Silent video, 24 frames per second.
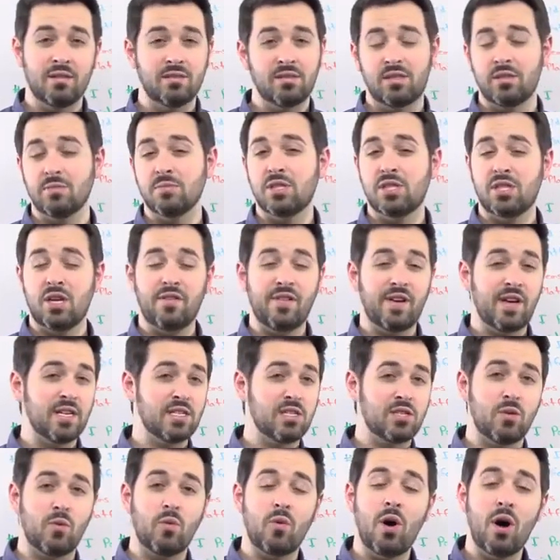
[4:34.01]
stuff
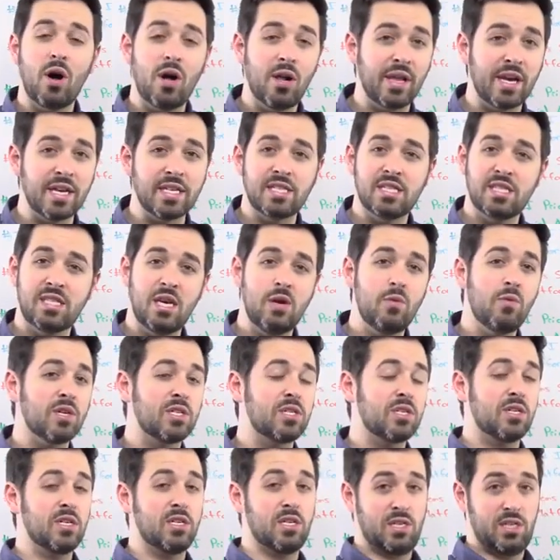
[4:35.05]
against the wall and see what's
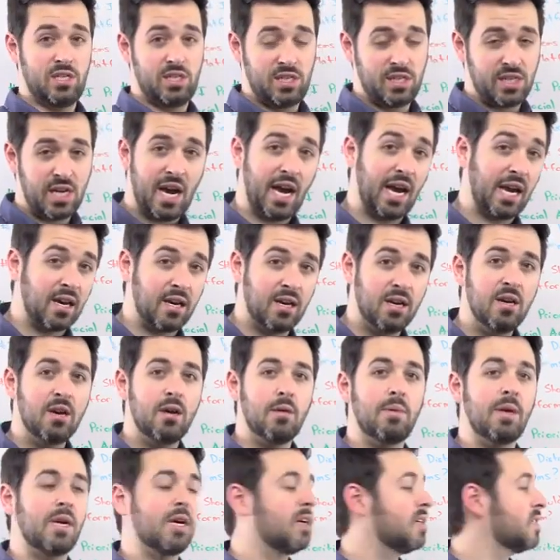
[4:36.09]
going to stick.
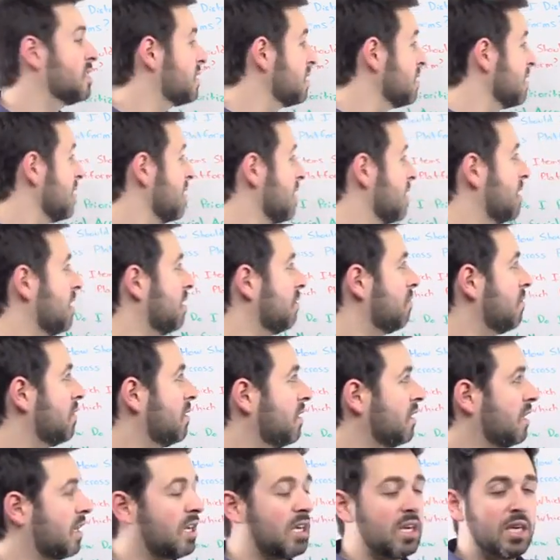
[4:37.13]
Because
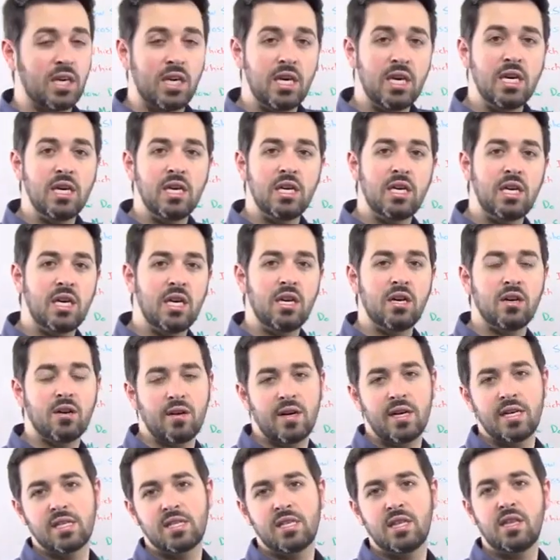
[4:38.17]
the key here
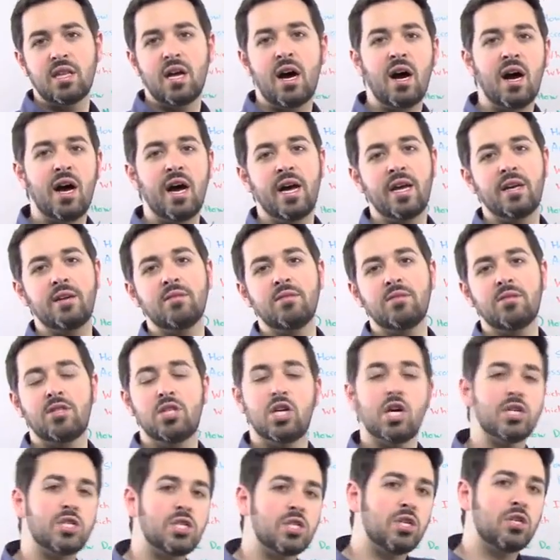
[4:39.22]
is not
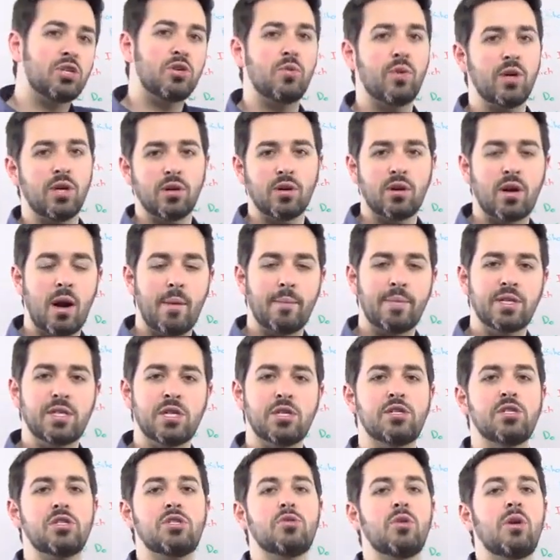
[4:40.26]
just to do what your
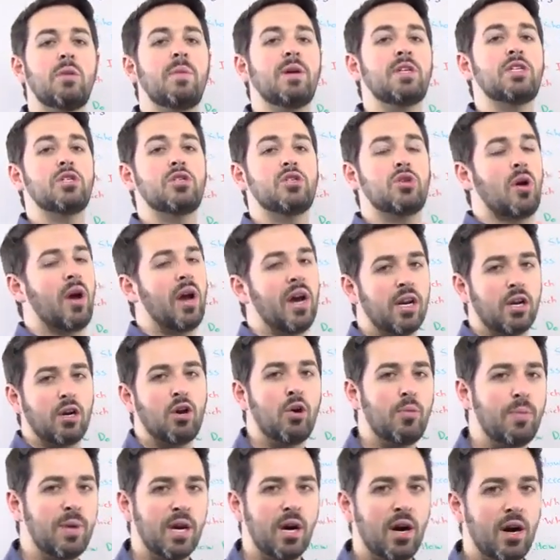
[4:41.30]
competition's doing, but to try and
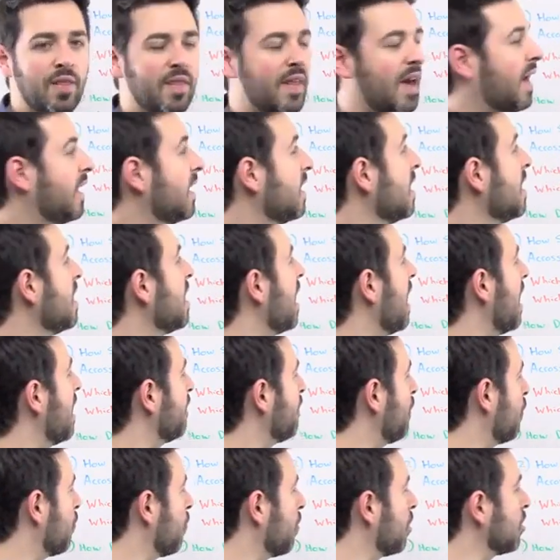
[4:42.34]
go beyond that. And
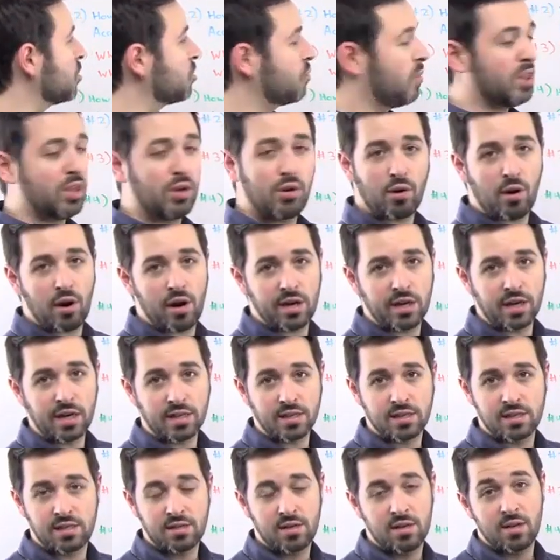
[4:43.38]
if it works with your
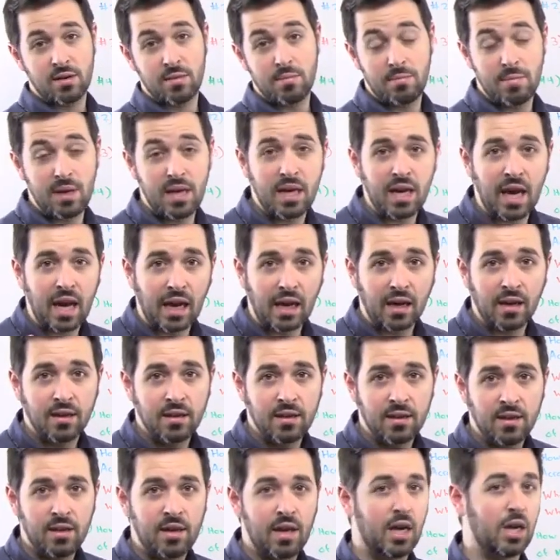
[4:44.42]
audience, meaning
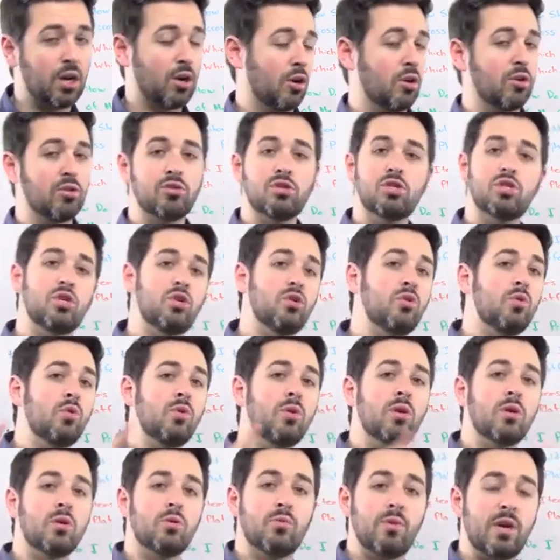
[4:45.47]
it earns
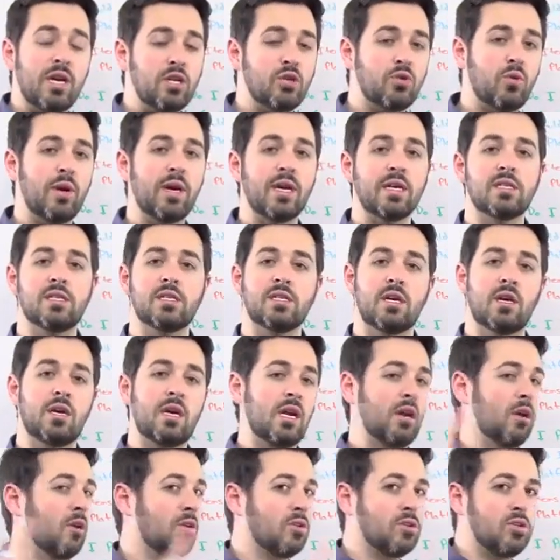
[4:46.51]
you retweets,
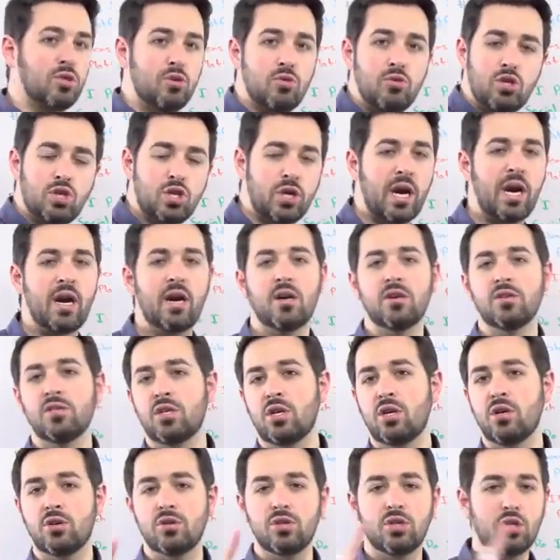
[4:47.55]
it earns you shares,
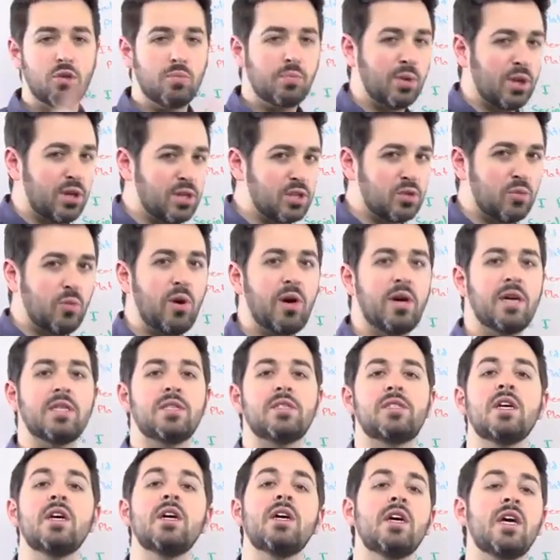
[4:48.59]
it earns you
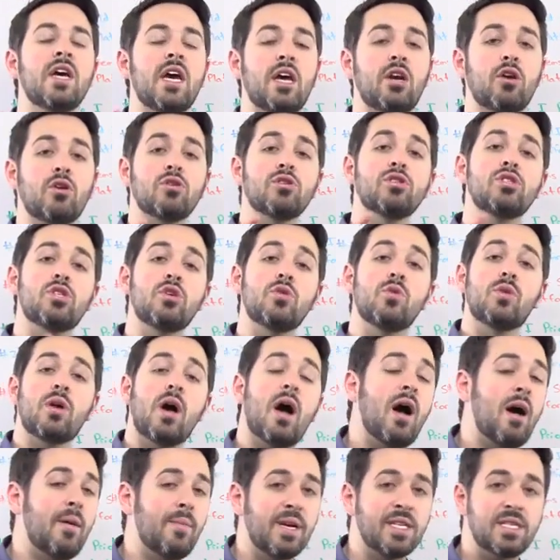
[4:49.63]
+1s, it earns you
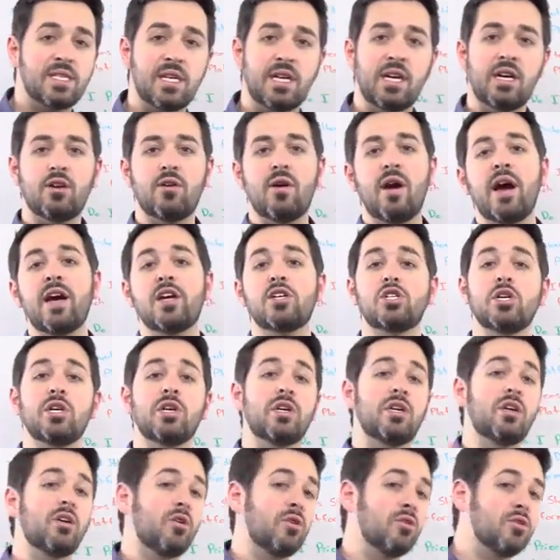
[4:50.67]
comments and interaction,
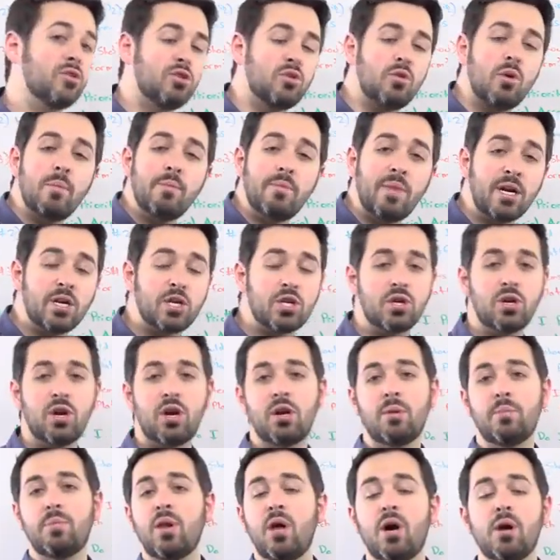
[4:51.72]
it earns you a mention on
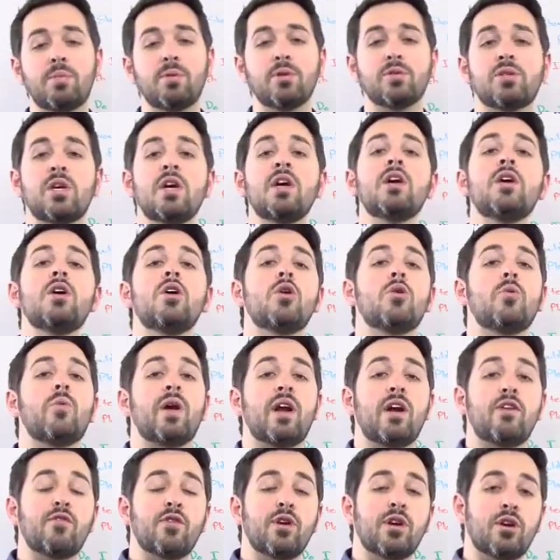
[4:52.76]
a blog post.
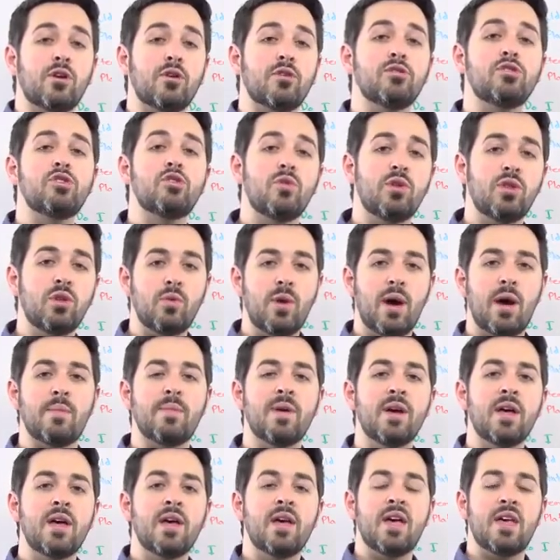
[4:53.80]
Whatever it earns you in the web,
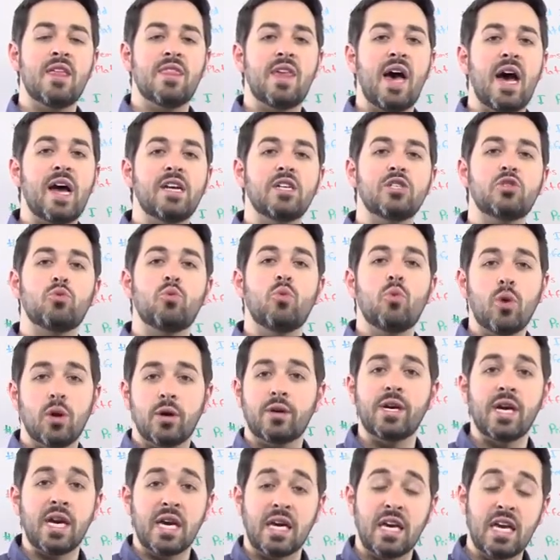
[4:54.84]
that is
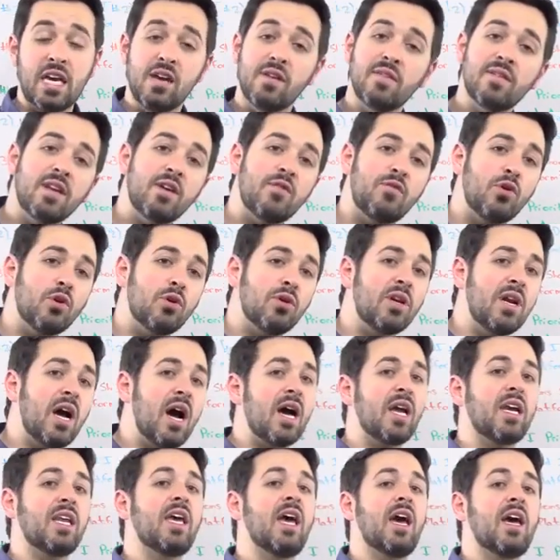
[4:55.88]
working. Even if you're
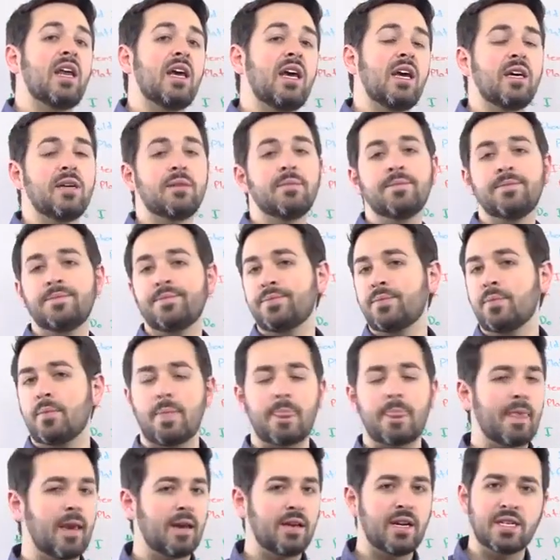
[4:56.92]
not getting
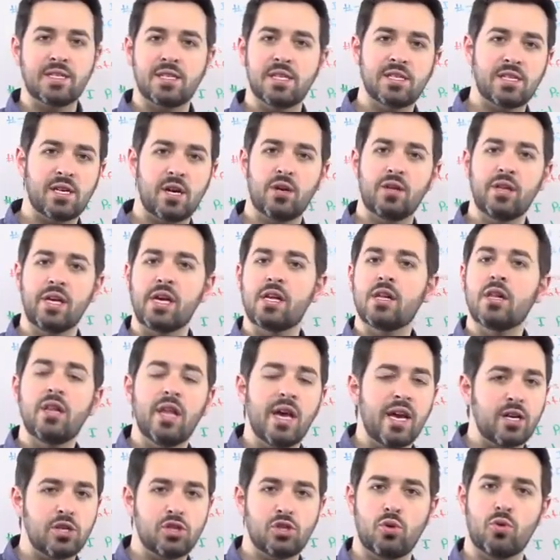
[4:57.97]
necessarily
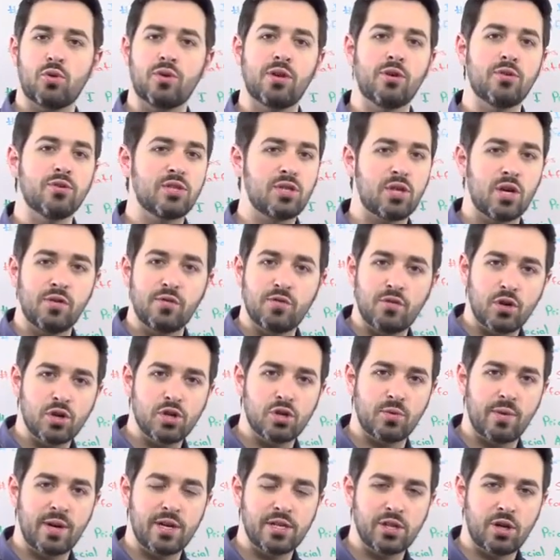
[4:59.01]
clicks or those
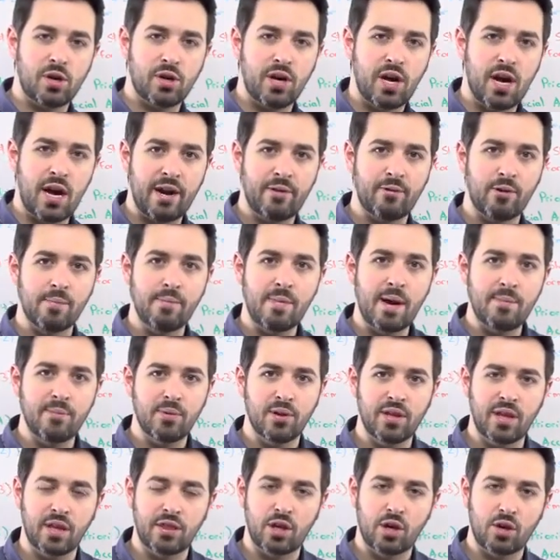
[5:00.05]
conversion rates aren't high,
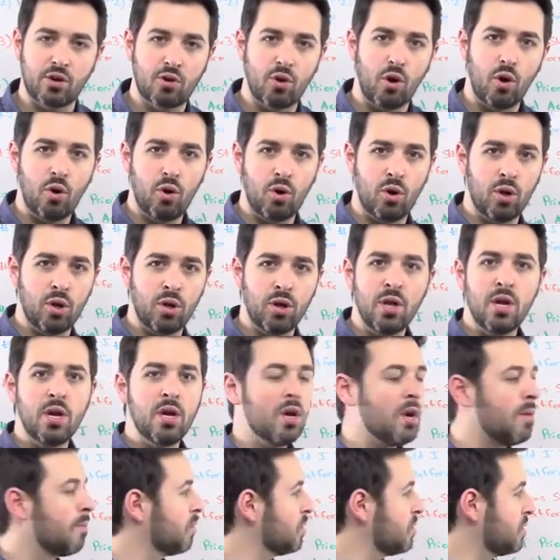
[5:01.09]
remember that the goal,
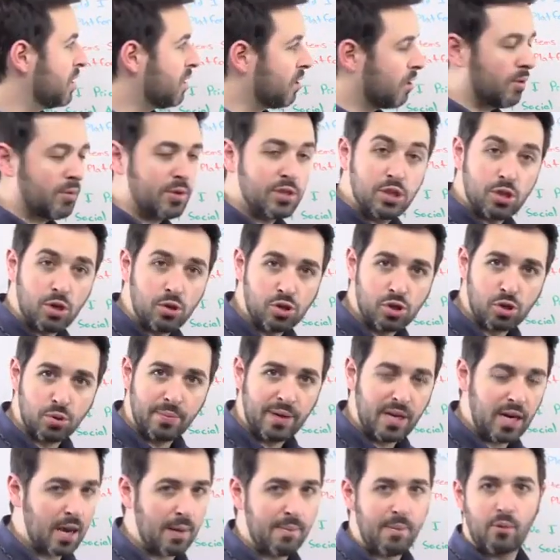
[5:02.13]
particularly with social
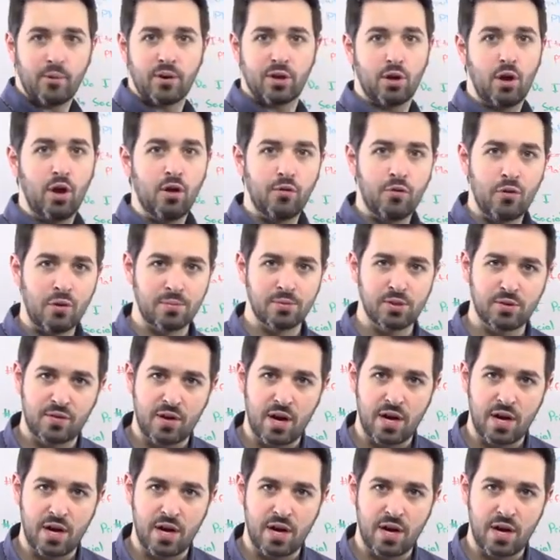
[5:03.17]
media, but with all forms of